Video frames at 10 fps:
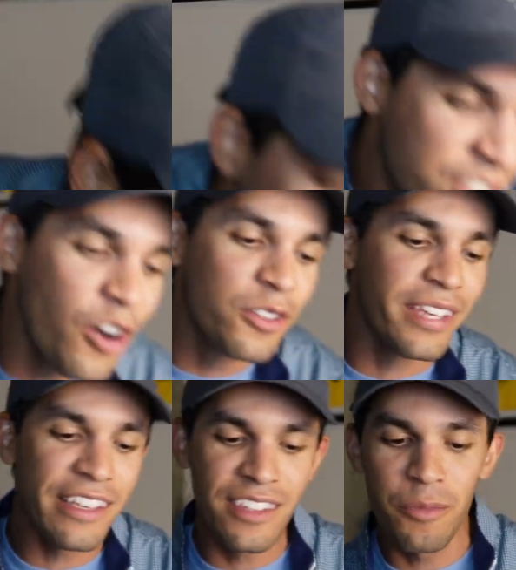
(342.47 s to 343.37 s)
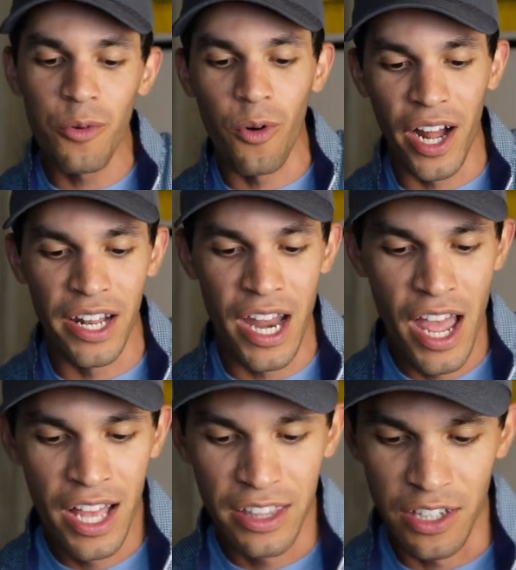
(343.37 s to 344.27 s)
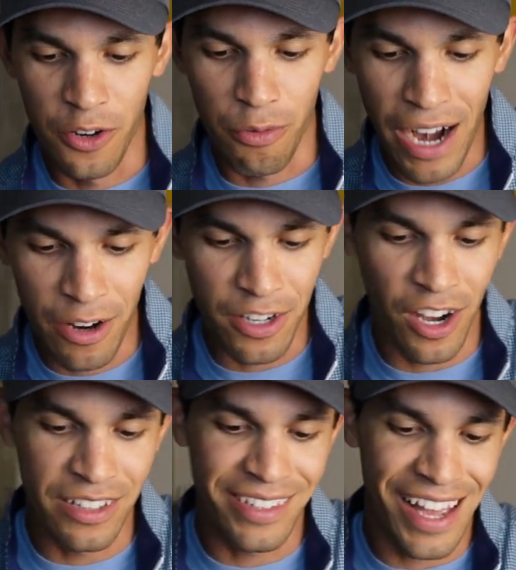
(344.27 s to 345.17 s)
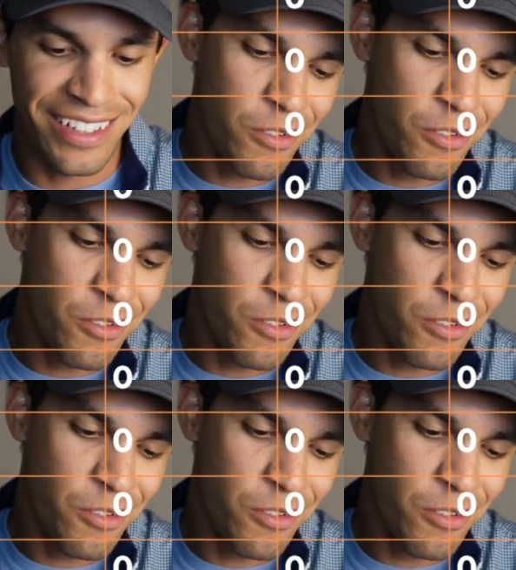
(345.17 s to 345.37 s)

So test number 1, the ground contact.